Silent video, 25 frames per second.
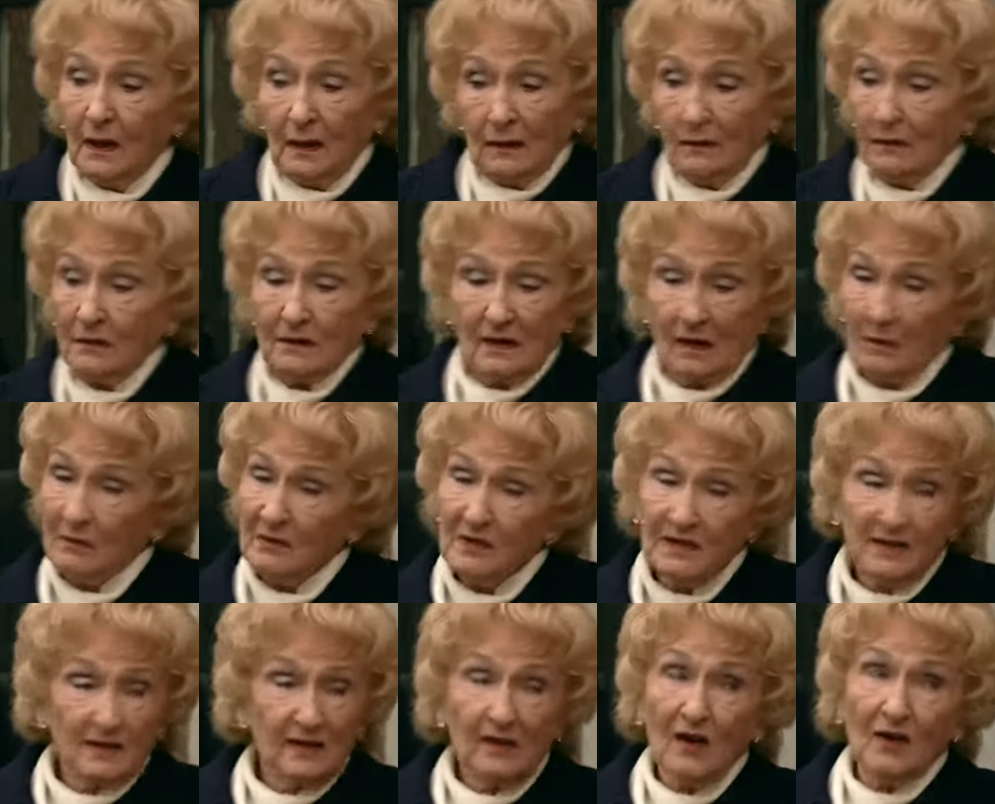But, I mean,
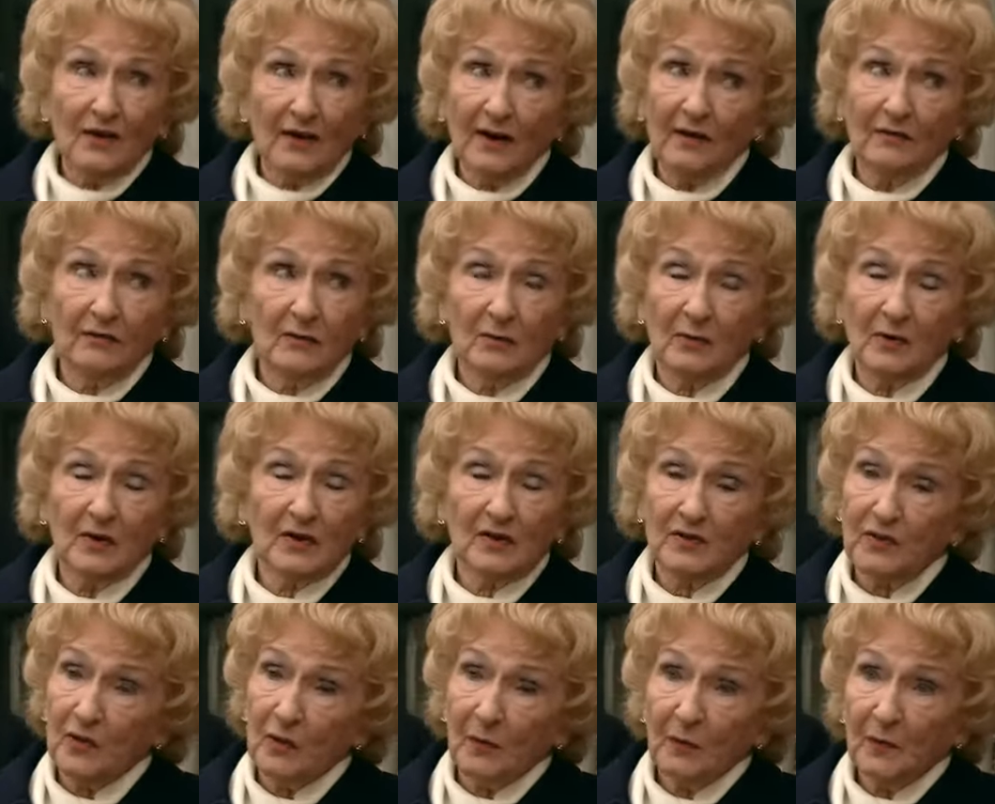it's not
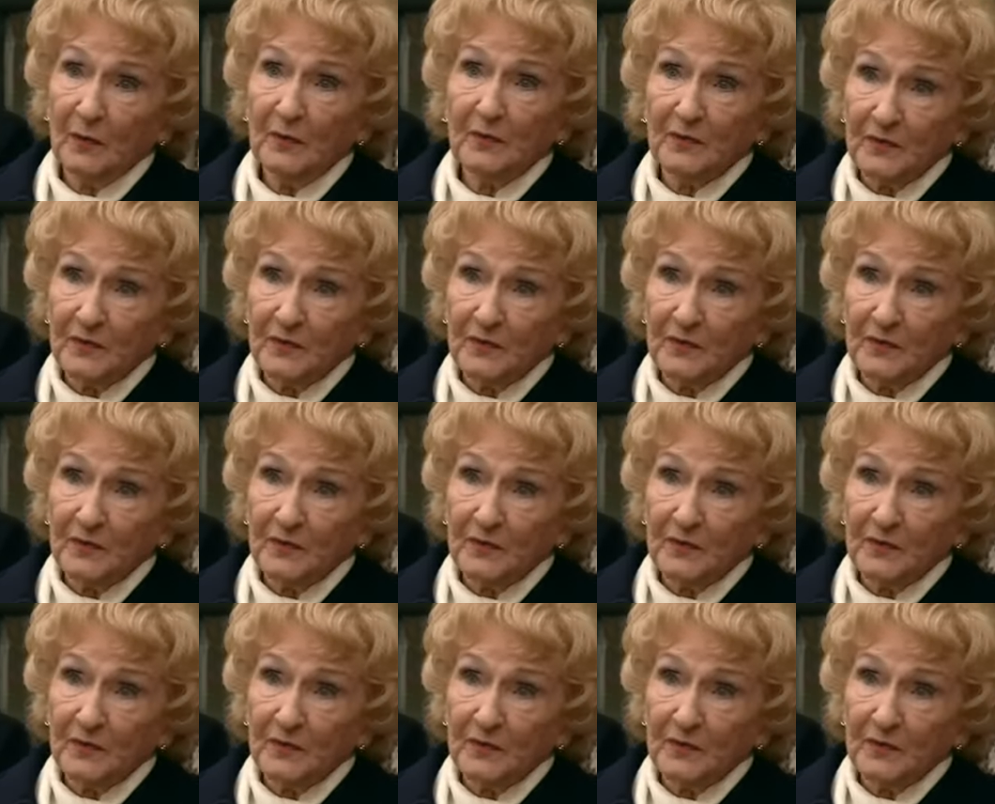everybody's cup of